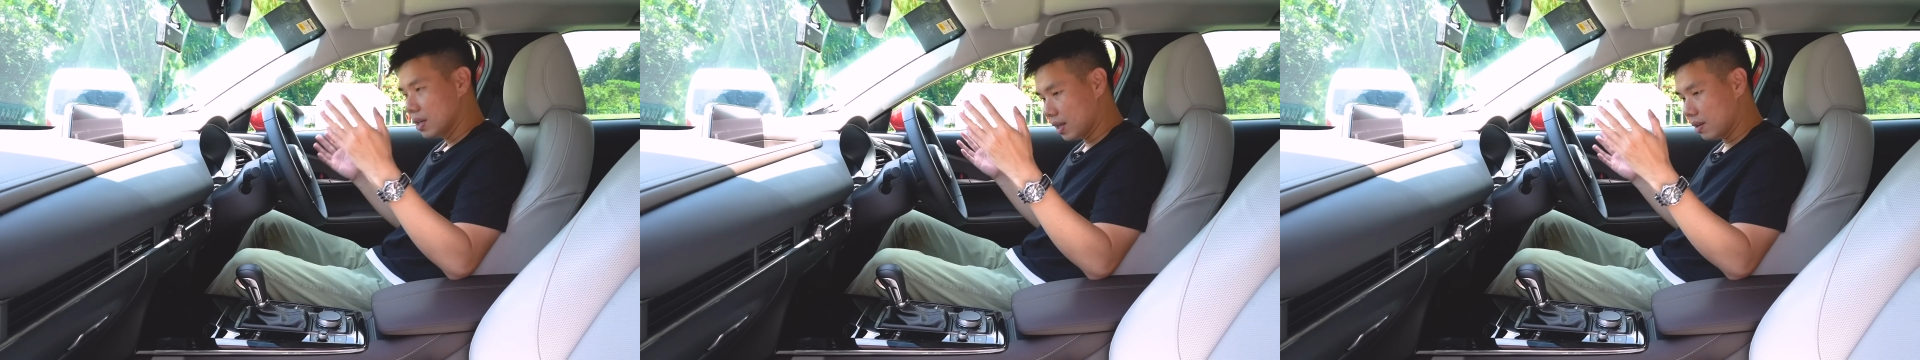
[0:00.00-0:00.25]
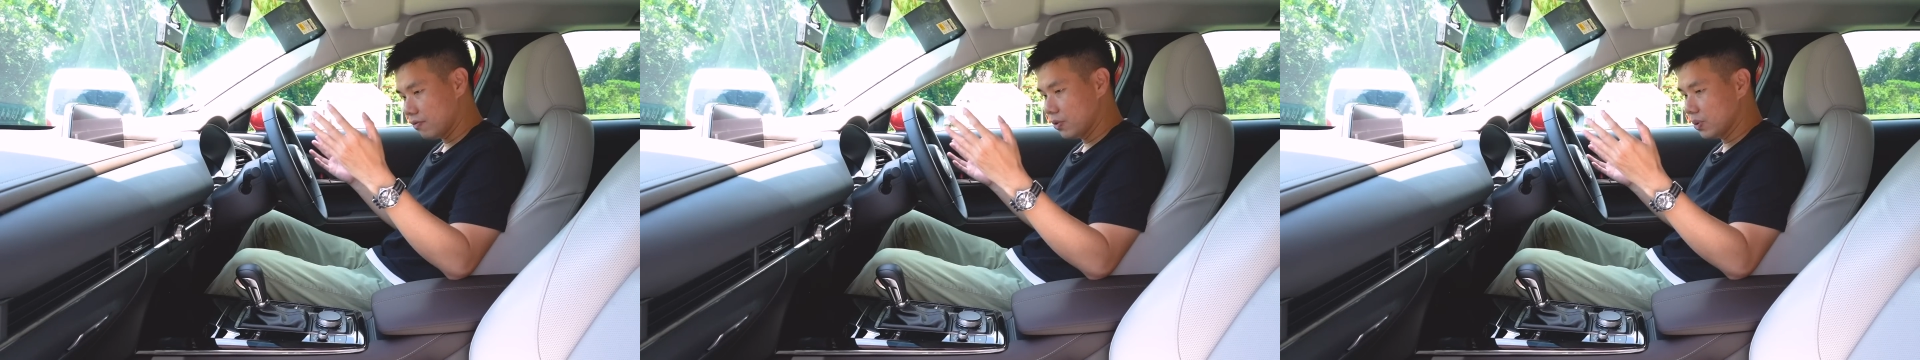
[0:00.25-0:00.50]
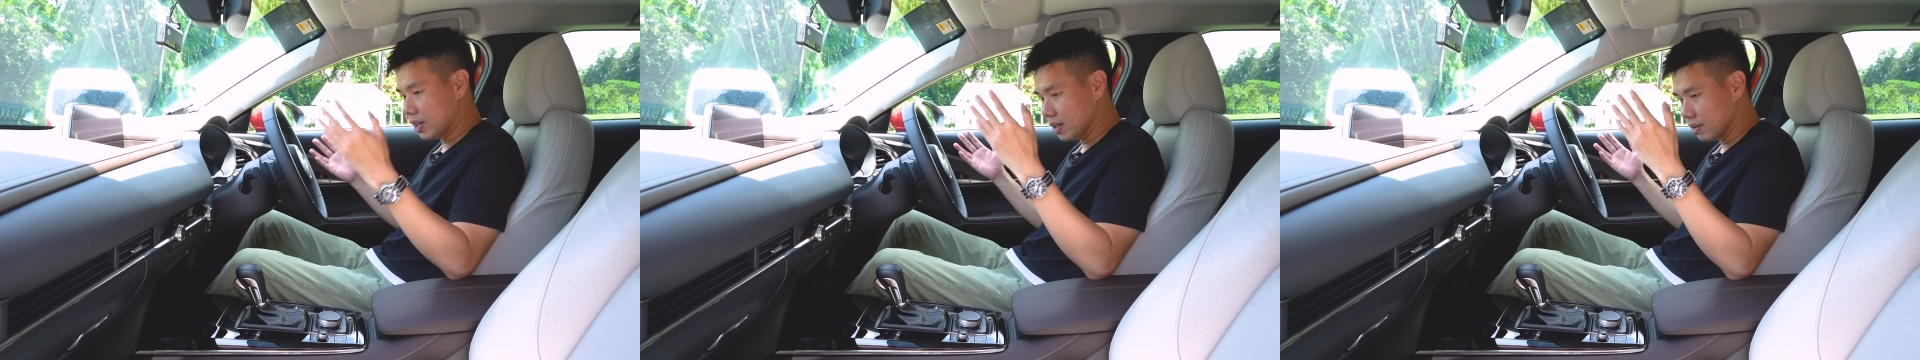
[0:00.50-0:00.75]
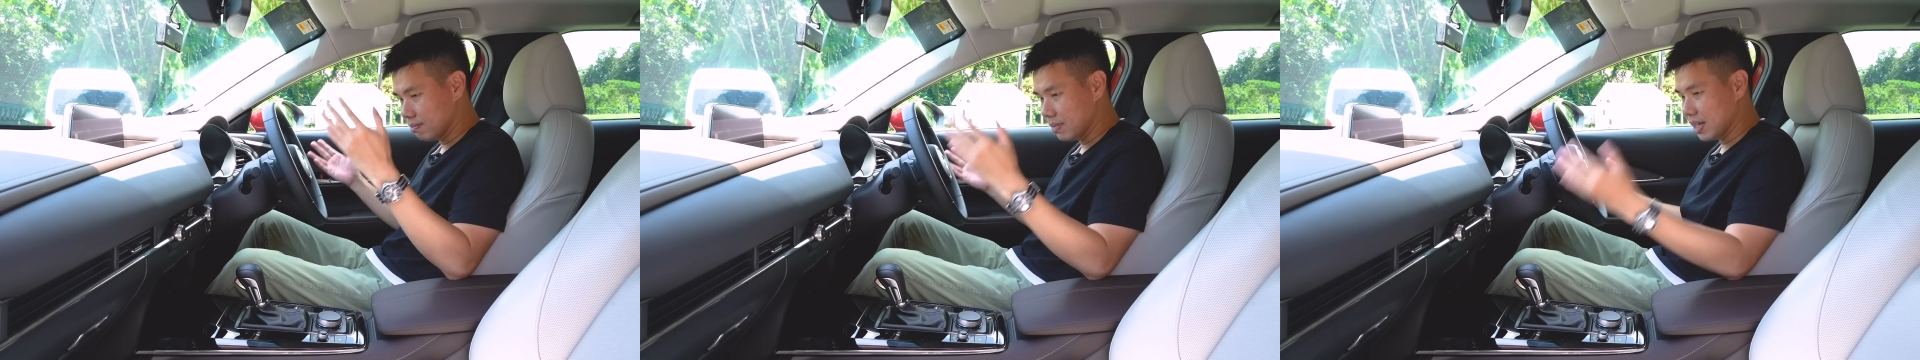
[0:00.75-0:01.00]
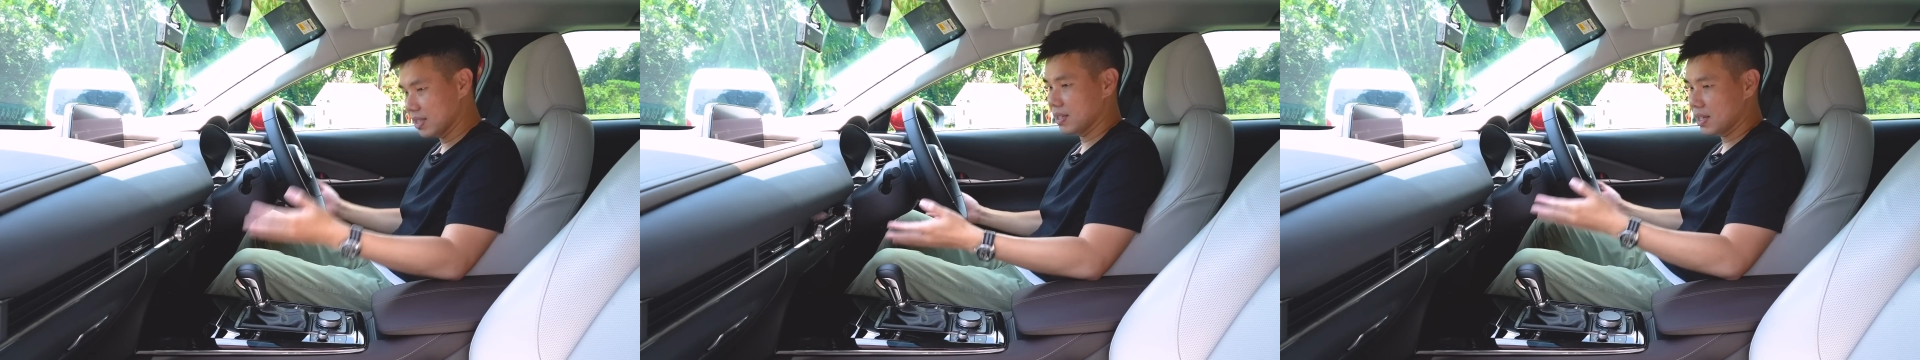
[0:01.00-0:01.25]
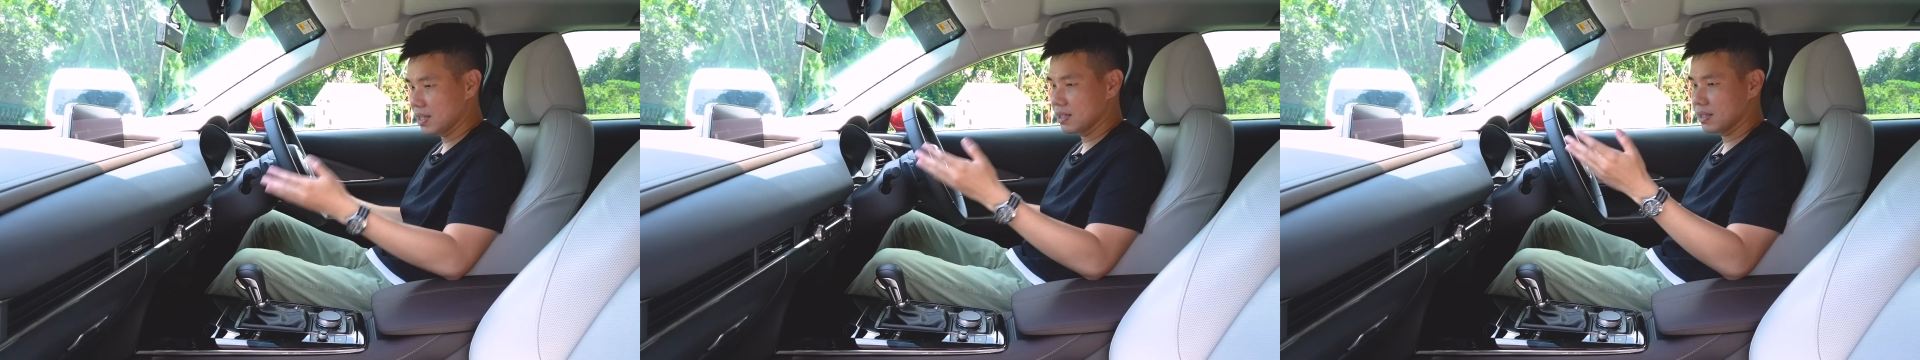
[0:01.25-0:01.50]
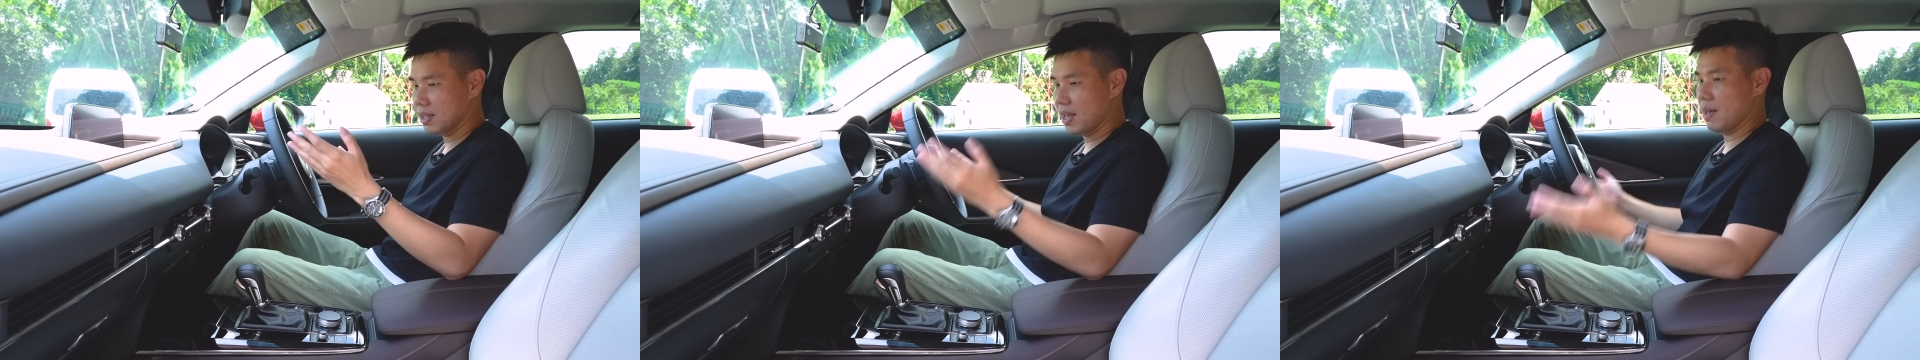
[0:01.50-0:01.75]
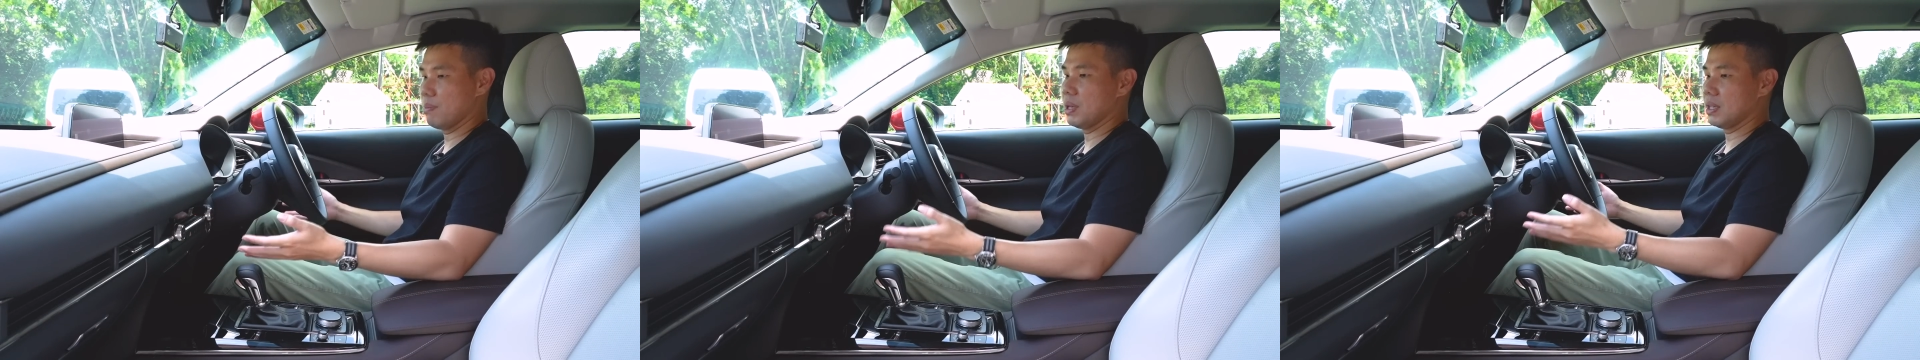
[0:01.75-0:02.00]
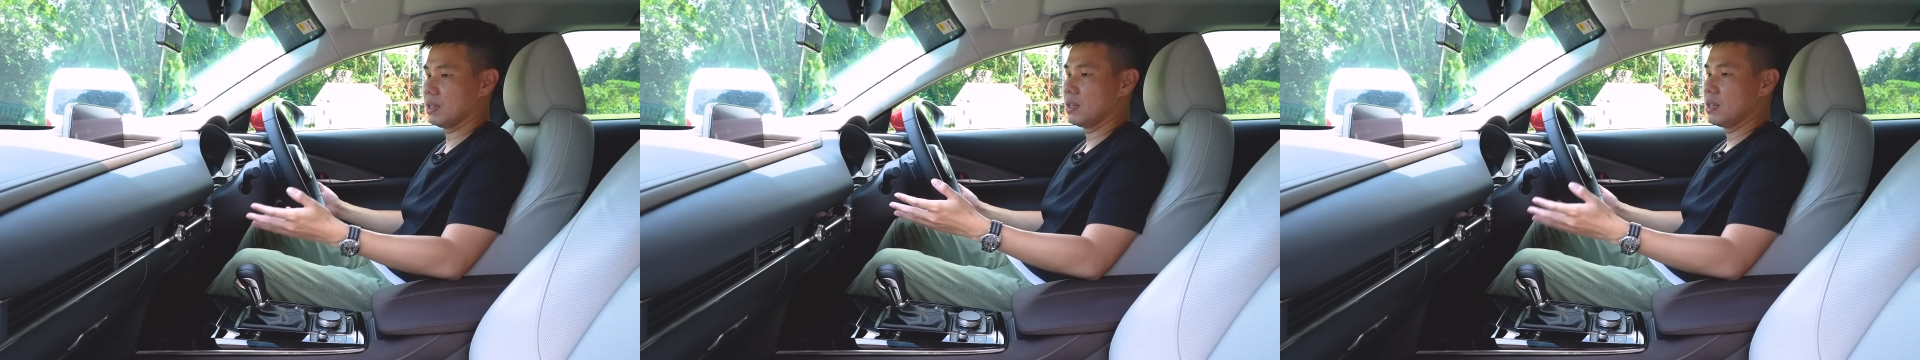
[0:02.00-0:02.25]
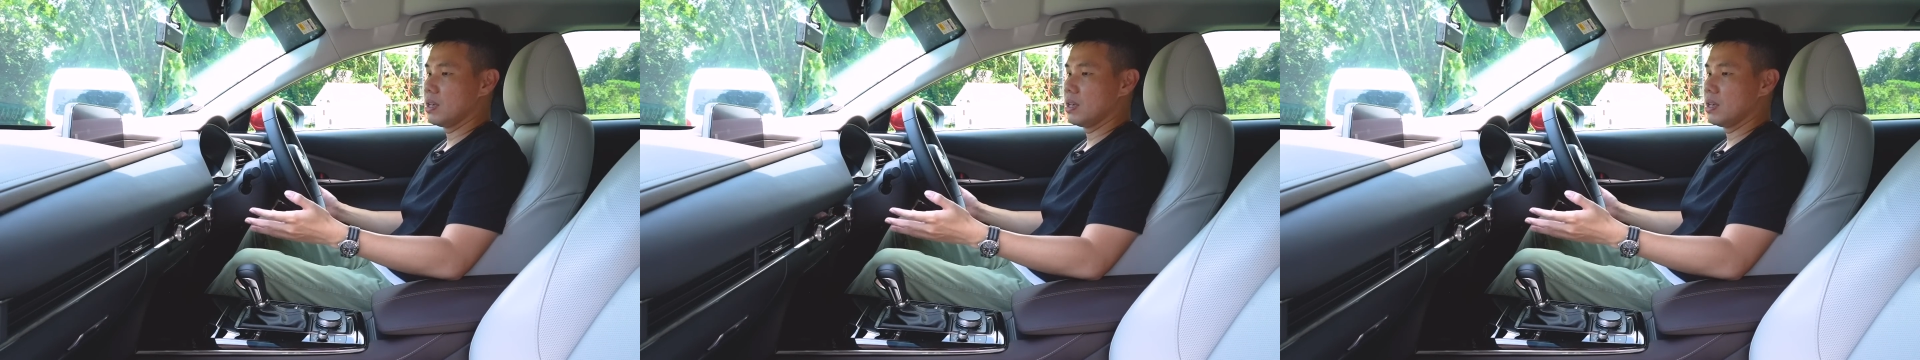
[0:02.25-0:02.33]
And I feel that the Mazda's cabin